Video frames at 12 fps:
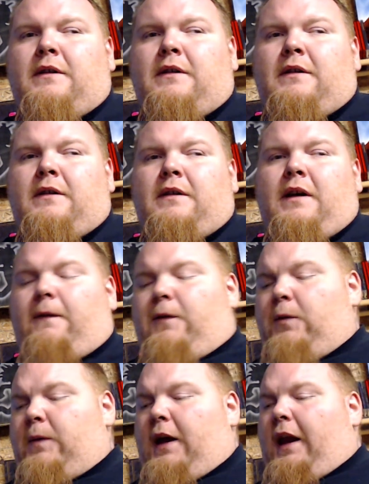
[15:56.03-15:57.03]
if you
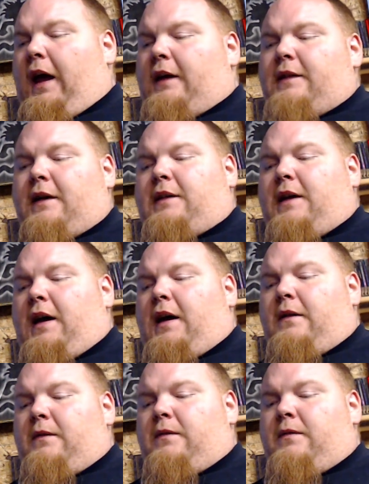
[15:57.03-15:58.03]
can't act like
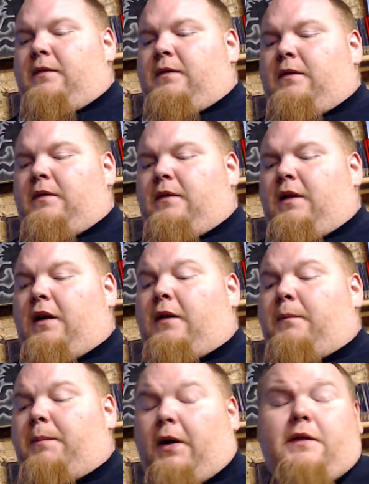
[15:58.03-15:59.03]
that in
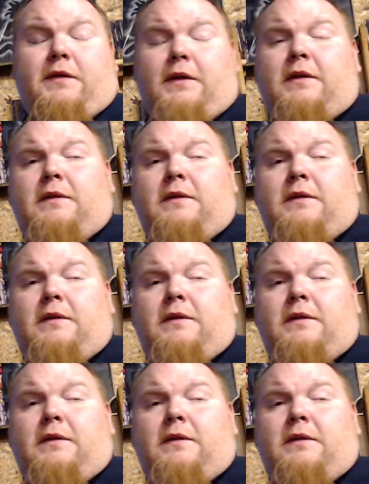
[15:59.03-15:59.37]
person,